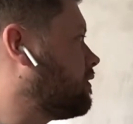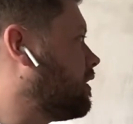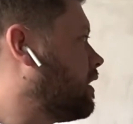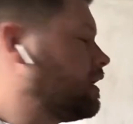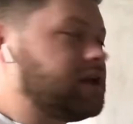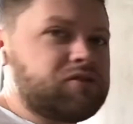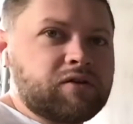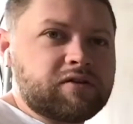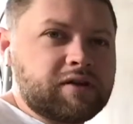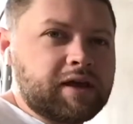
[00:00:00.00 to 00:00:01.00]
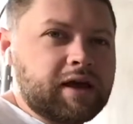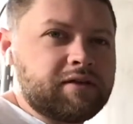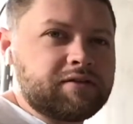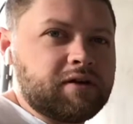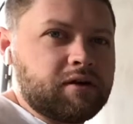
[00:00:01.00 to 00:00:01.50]
an interesting case
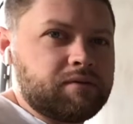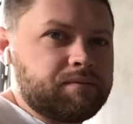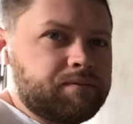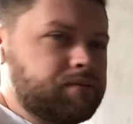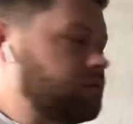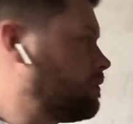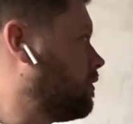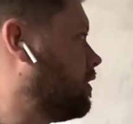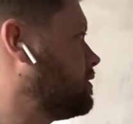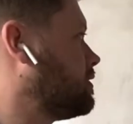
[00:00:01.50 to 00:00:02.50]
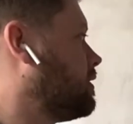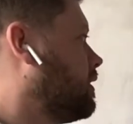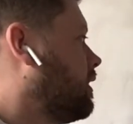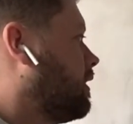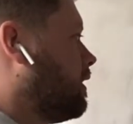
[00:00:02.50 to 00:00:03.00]
here, right?
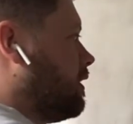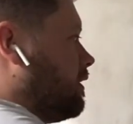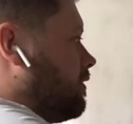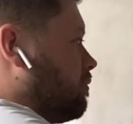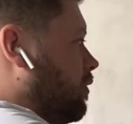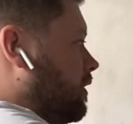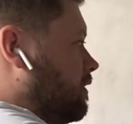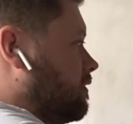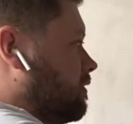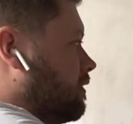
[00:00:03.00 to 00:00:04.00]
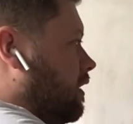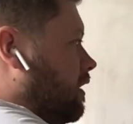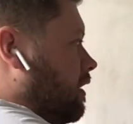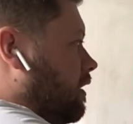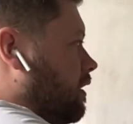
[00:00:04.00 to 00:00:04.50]
This point
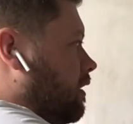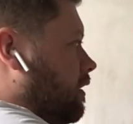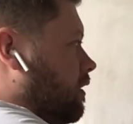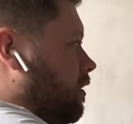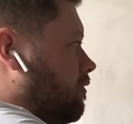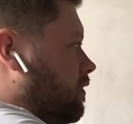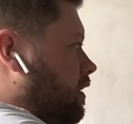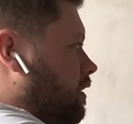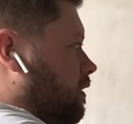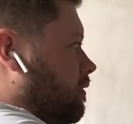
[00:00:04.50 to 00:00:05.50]
over here,